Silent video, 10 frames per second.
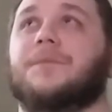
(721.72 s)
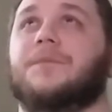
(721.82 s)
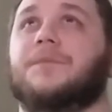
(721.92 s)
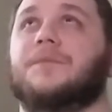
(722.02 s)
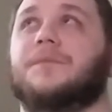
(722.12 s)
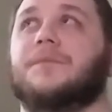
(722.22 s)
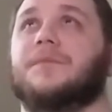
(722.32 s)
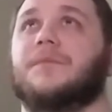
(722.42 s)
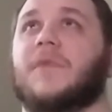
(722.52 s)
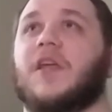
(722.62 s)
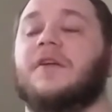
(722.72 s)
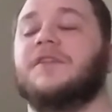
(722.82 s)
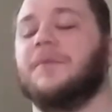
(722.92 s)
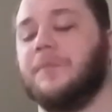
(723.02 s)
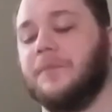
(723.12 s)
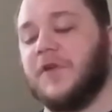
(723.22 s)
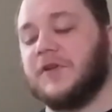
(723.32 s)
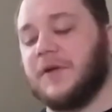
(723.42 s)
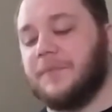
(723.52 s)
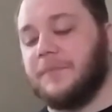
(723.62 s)
Mm. There's so, a
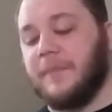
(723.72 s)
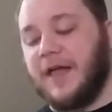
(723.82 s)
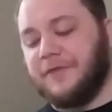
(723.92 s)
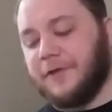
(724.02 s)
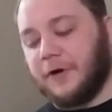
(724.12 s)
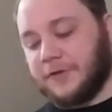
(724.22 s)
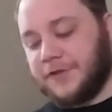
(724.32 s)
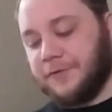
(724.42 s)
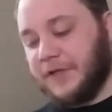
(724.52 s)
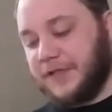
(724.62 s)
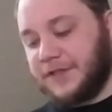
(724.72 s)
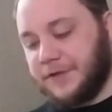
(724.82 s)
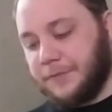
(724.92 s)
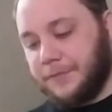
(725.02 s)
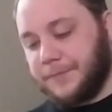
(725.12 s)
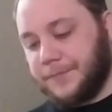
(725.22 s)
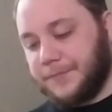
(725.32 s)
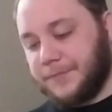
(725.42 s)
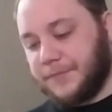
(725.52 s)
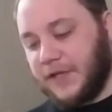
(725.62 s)
there's a menthol to it too,
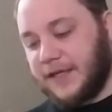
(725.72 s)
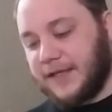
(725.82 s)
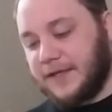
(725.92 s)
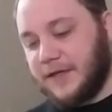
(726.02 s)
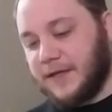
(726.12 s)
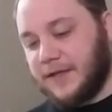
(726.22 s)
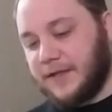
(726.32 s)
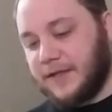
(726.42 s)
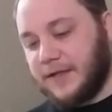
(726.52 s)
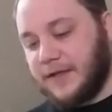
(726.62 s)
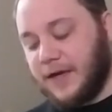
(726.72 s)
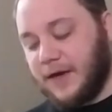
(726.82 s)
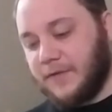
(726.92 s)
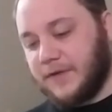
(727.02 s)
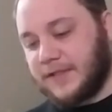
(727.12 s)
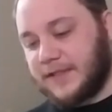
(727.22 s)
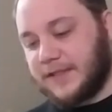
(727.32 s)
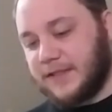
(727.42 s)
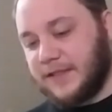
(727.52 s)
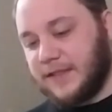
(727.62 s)
but not unpleasant. No,
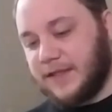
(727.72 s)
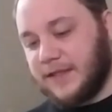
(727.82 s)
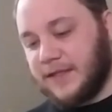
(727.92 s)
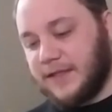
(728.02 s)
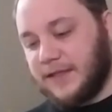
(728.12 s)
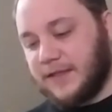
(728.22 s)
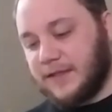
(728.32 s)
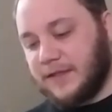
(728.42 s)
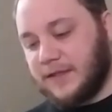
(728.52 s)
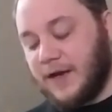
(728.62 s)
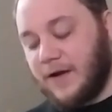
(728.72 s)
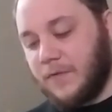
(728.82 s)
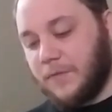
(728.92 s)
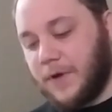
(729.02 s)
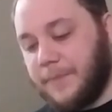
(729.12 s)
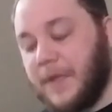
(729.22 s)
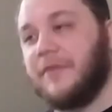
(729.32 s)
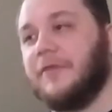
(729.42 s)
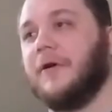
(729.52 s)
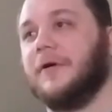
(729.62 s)
it's not a menthol cigarette. no, a
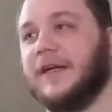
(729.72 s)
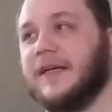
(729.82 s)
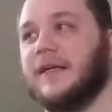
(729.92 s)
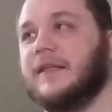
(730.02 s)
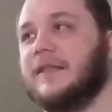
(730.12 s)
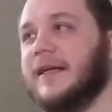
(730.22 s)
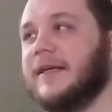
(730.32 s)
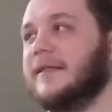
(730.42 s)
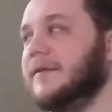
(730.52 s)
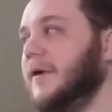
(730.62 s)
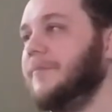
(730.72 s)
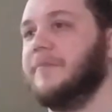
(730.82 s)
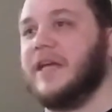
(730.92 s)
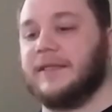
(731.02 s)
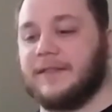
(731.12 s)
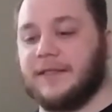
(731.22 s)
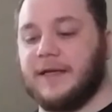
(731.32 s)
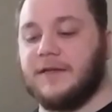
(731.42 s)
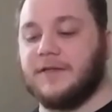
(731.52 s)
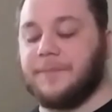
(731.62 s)
menthol, like a like a, a mint.
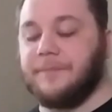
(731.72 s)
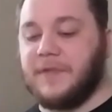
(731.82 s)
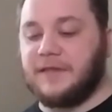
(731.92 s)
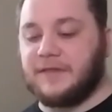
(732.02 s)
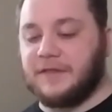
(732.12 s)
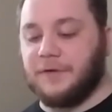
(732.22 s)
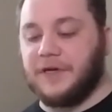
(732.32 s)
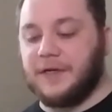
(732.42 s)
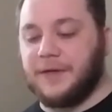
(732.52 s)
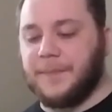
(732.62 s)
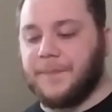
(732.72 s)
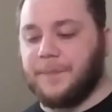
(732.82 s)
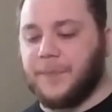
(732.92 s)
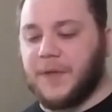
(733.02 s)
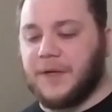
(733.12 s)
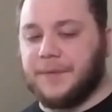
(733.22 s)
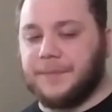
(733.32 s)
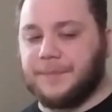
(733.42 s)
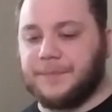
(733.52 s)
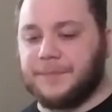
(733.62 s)
There's yeah. a mint to it.
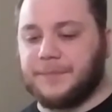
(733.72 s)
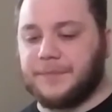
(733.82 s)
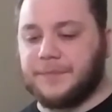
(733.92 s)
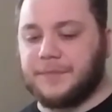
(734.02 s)
Hmm.